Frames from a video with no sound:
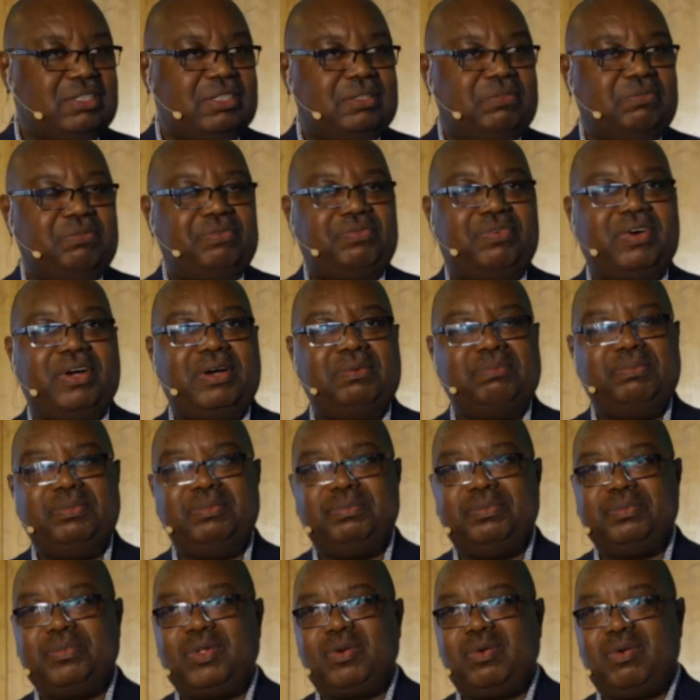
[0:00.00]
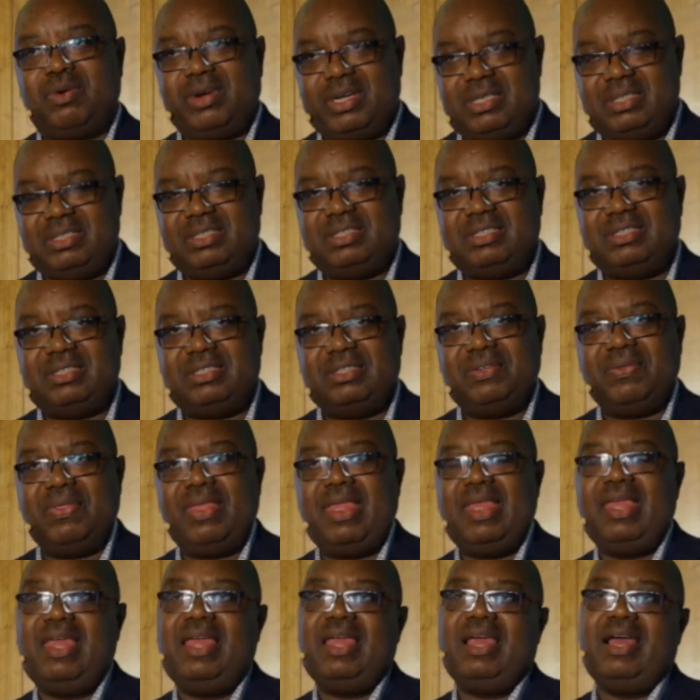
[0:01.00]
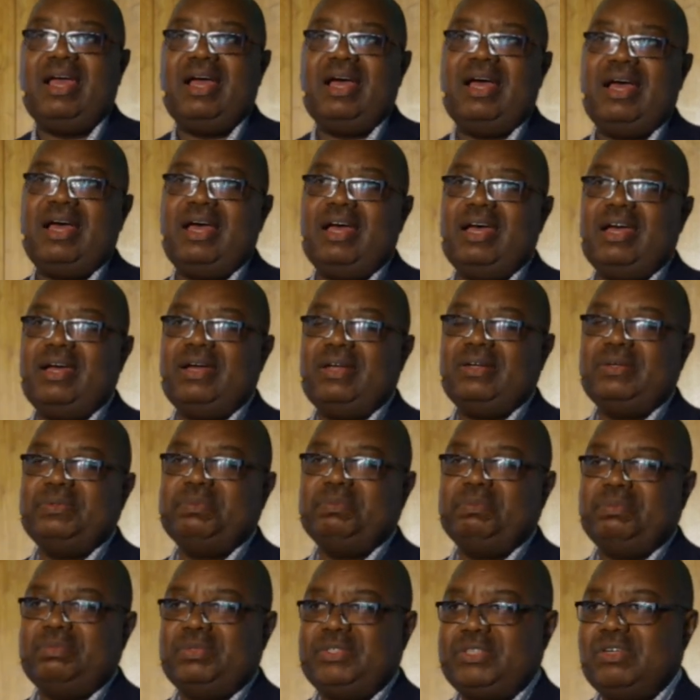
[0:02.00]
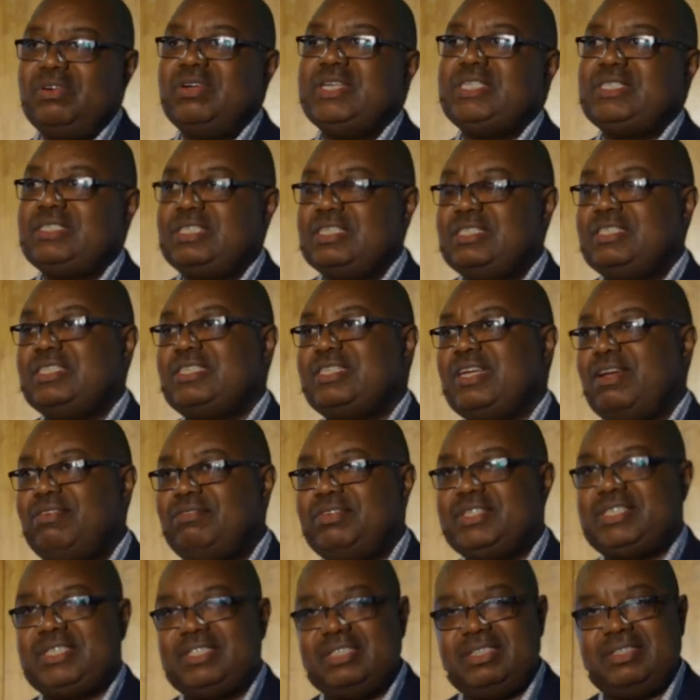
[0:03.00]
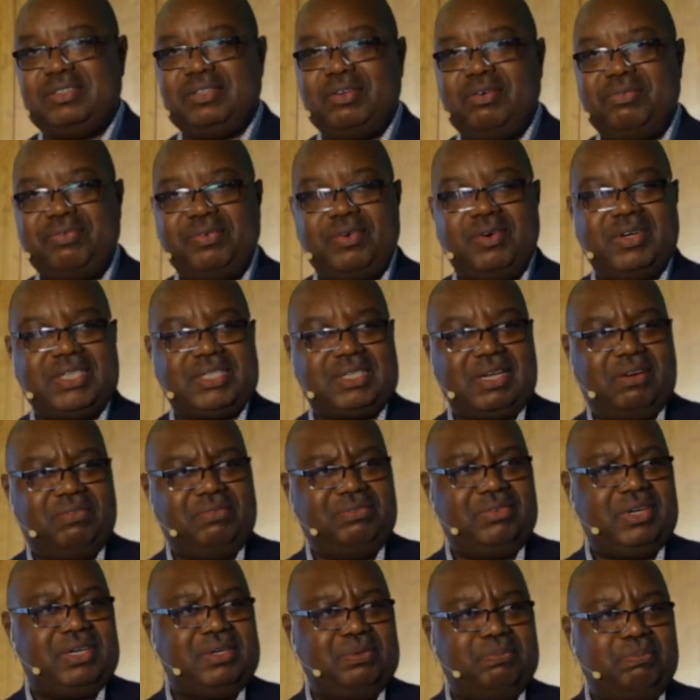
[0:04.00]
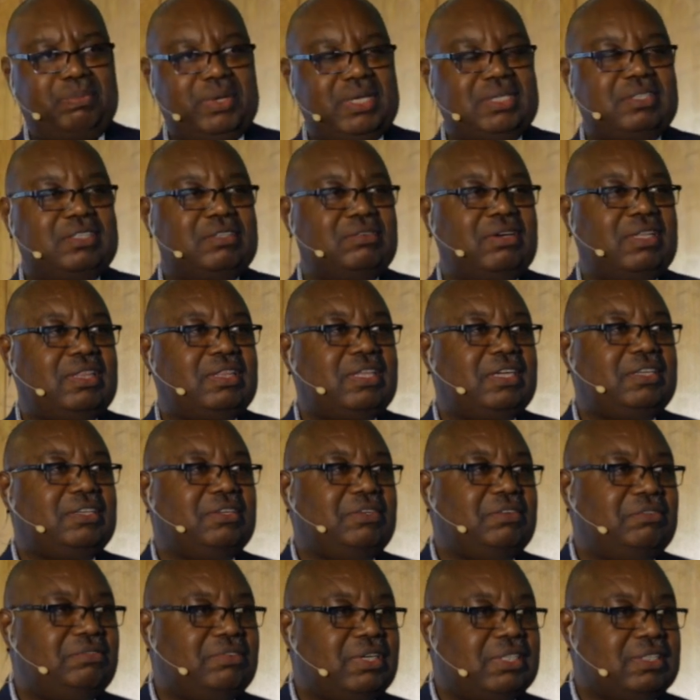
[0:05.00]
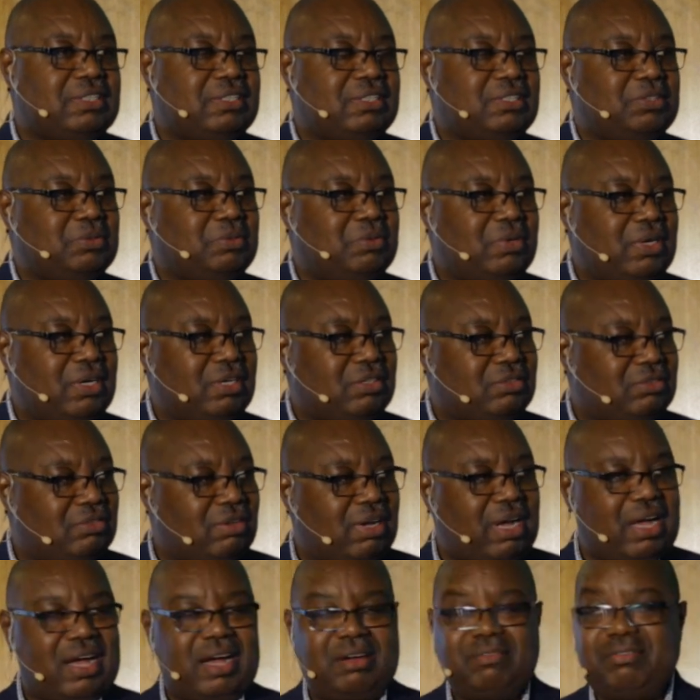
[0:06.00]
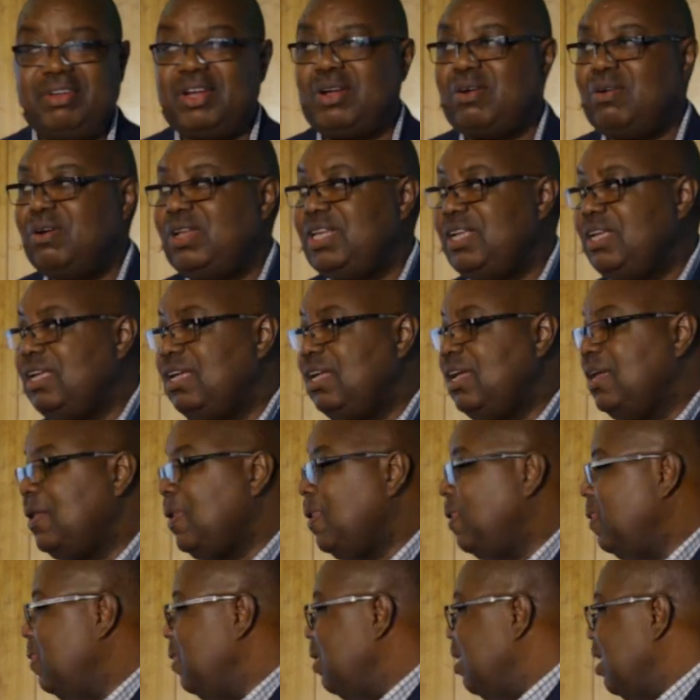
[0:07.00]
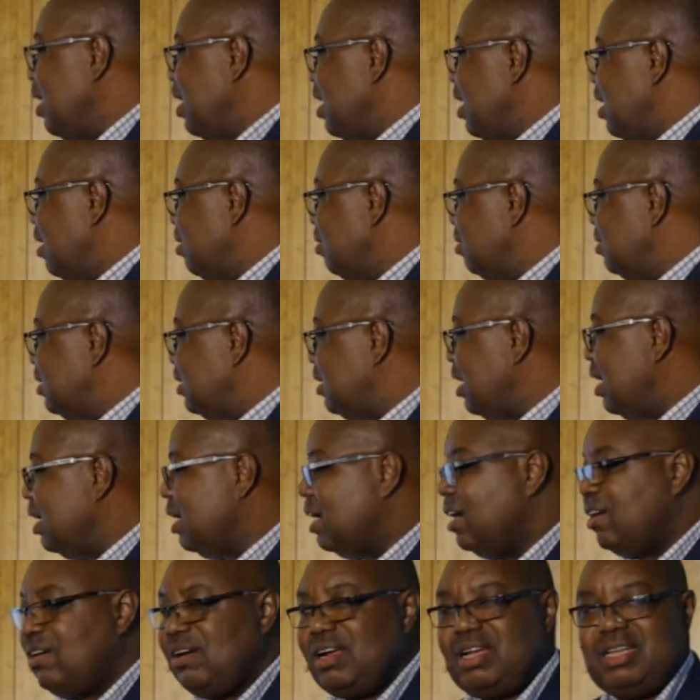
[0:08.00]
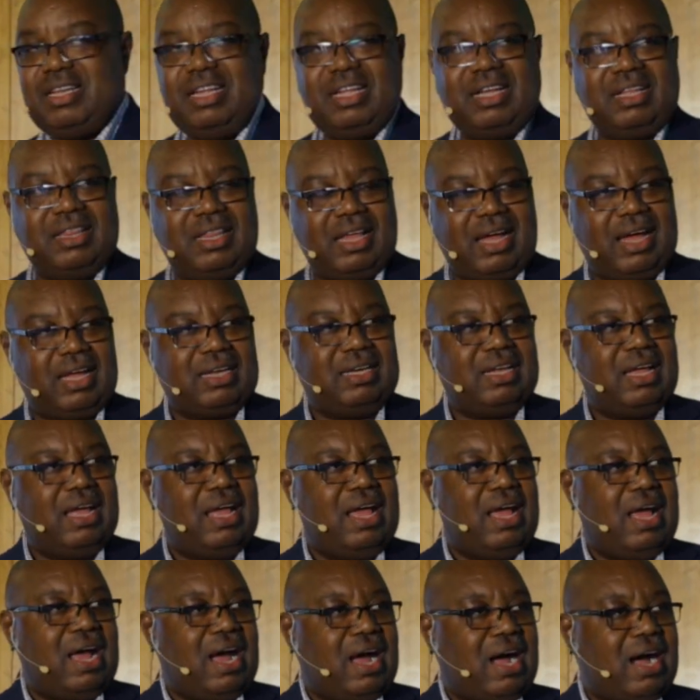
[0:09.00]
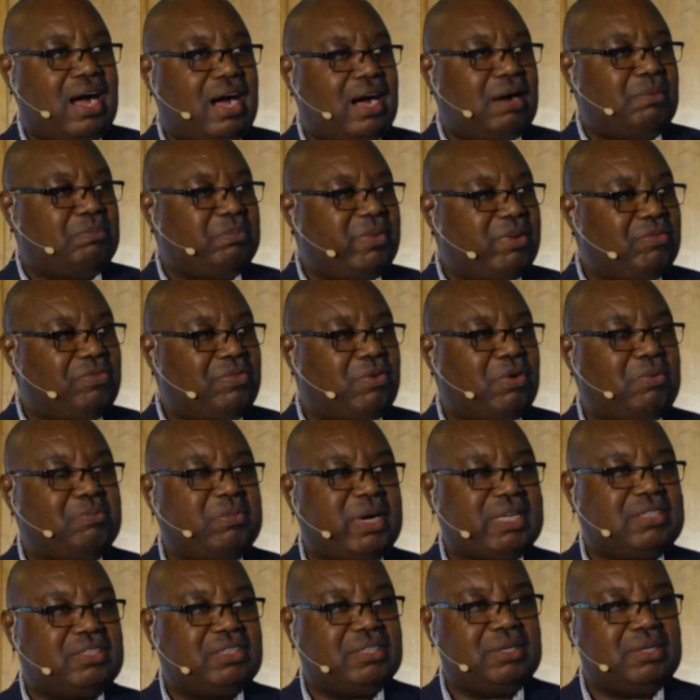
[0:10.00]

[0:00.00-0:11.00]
new institutional economics coming up with a new perspective to say that, in fact, property rights are simply institutions. So there are rules which govern how we trade. So this